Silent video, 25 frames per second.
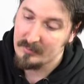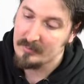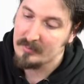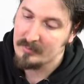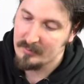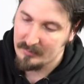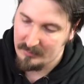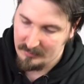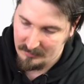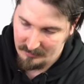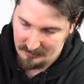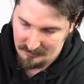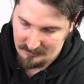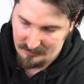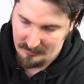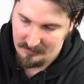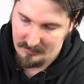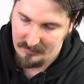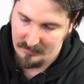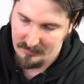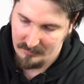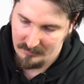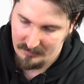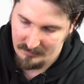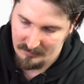
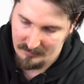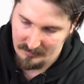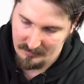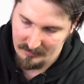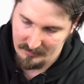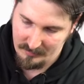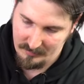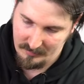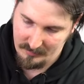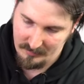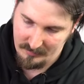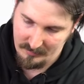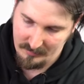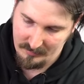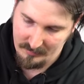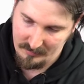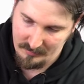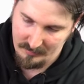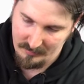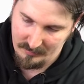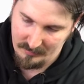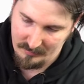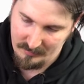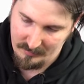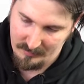
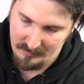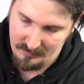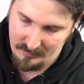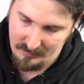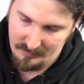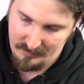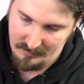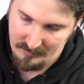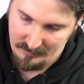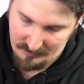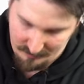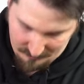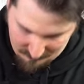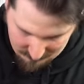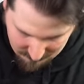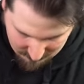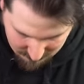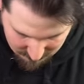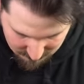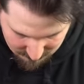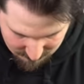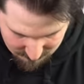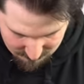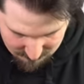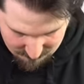
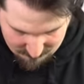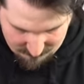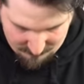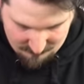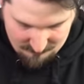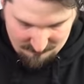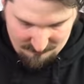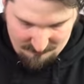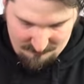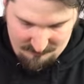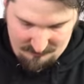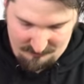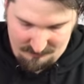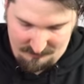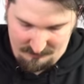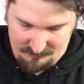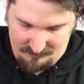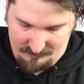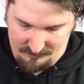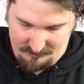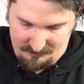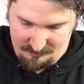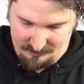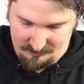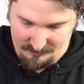
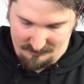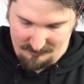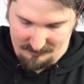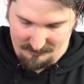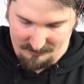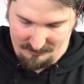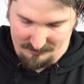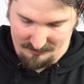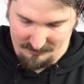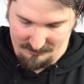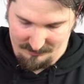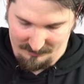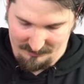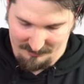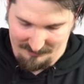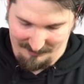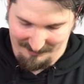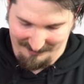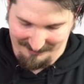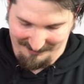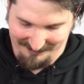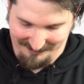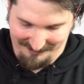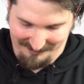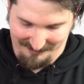
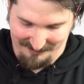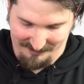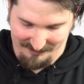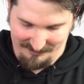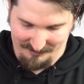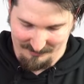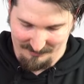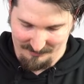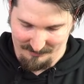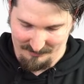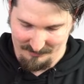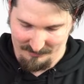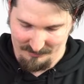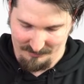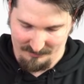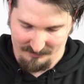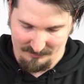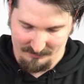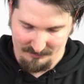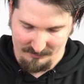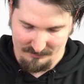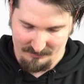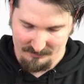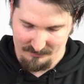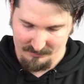
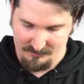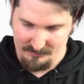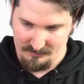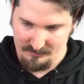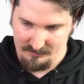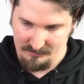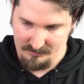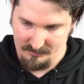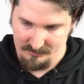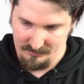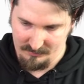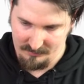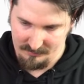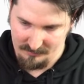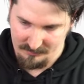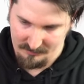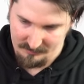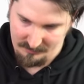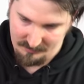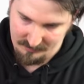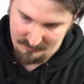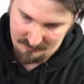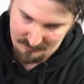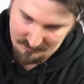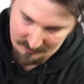
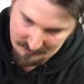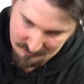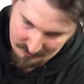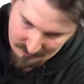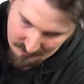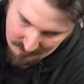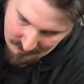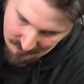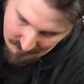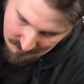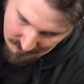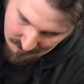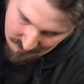(not speaking)